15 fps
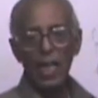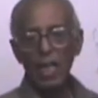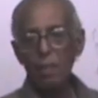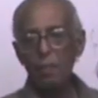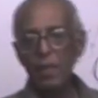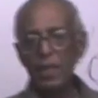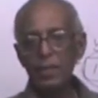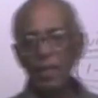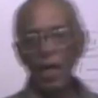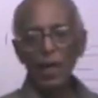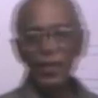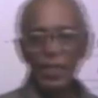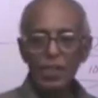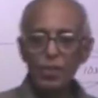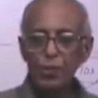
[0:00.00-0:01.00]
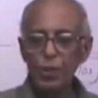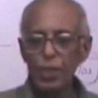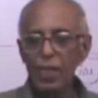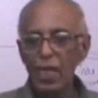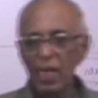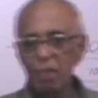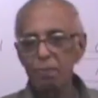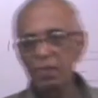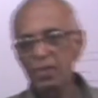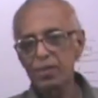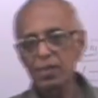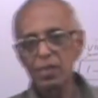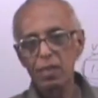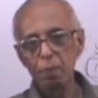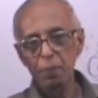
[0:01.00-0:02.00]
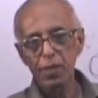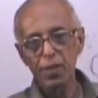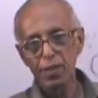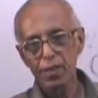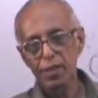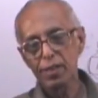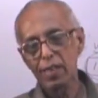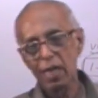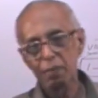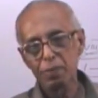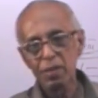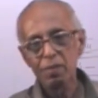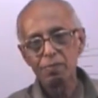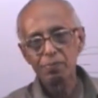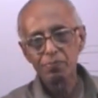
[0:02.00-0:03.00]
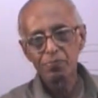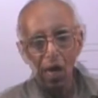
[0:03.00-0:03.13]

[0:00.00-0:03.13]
the 103 elements in the periodic table,